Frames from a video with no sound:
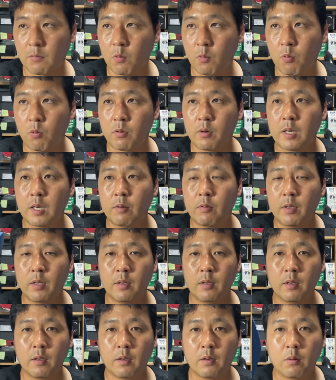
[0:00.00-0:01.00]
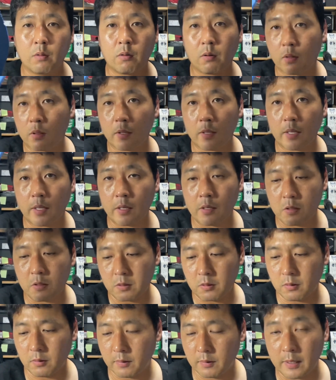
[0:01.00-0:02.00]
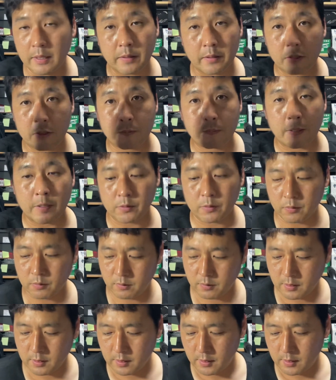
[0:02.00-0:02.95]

ordinary ortholite insole, nothing special.